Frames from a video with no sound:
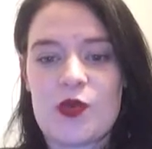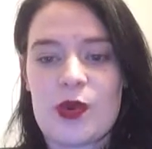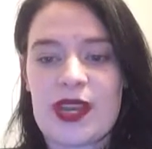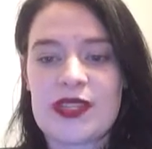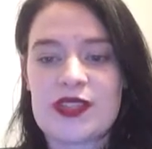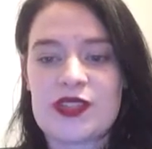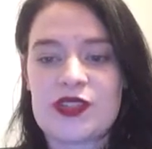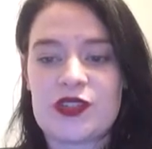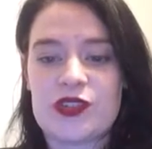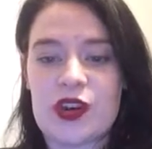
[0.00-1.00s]
When I
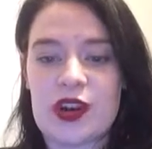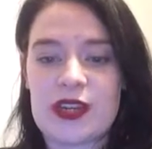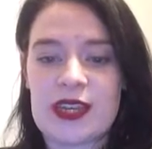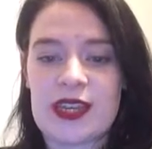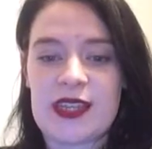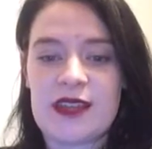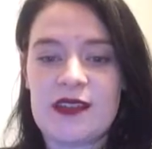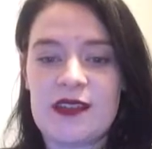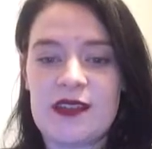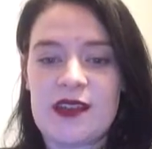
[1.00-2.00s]
started,
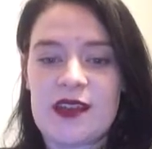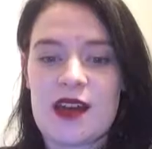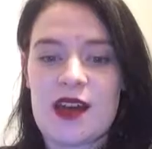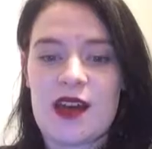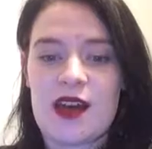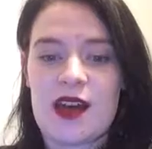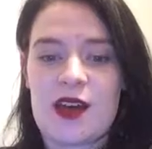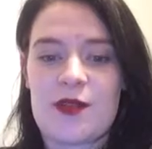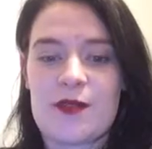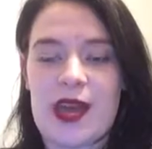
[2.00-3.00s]

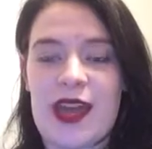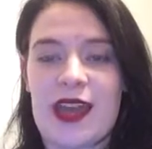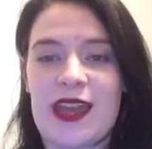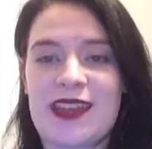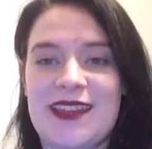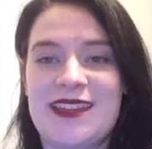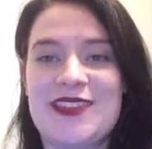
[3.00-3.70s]
my